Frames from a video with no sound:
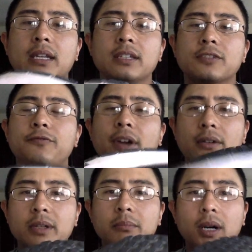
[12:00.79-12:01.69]
is
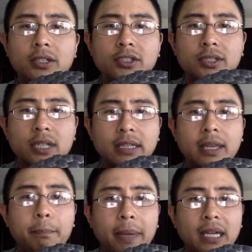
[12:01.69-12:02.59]
very much the
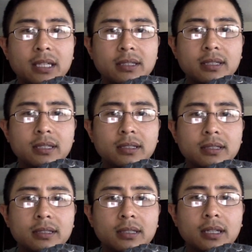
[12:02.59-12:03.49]

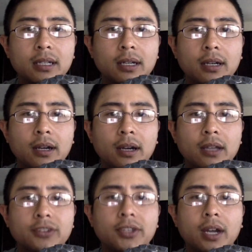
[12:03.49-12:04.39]
Pegasus
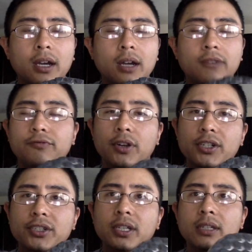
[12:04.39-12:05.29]

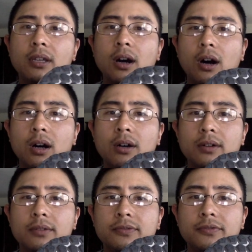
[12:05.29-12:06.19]
version
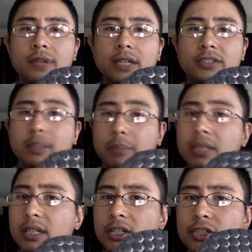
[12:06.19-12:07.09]
of a
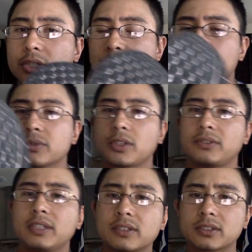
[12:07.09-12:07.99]
stability shoe. So
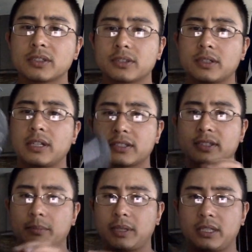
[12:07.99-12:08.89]
this is considered a
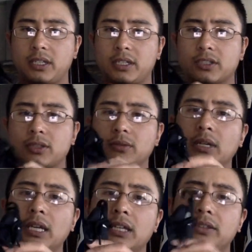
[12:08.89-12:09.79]
stability shoe.
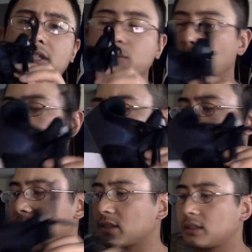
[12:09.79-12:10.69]
This was
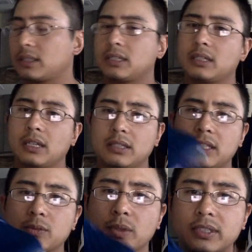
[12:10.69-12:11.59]
actually
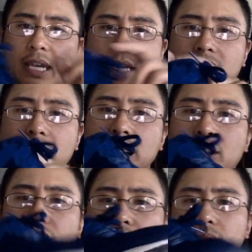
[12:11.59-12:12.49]
the
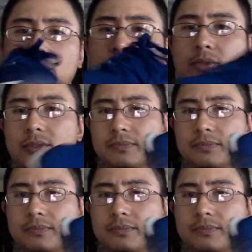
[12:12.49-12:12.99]
shoes.